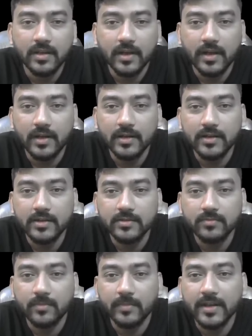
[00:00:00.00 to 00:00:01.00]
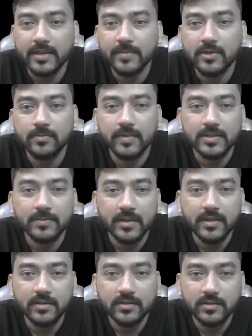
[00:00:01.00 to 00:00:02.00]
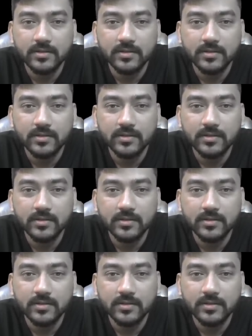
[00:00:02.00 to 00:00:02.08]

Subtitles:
and it is from minus pi to plus pi.